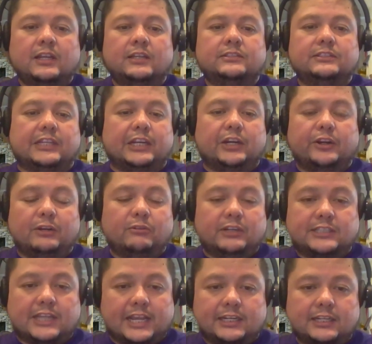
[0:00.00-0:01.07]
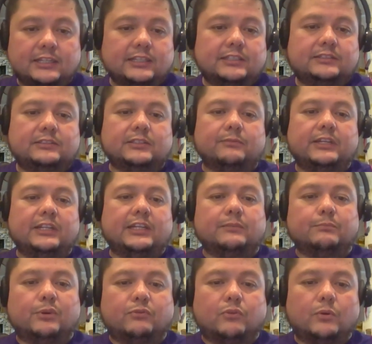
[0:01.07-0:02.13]
security risk analysts, somebody who can
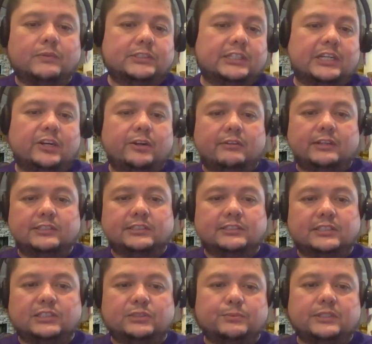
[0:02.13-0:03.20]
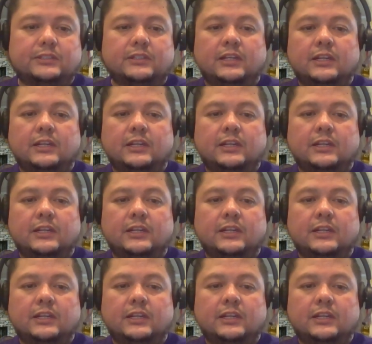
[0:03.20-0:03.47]
perform a security risk assessment.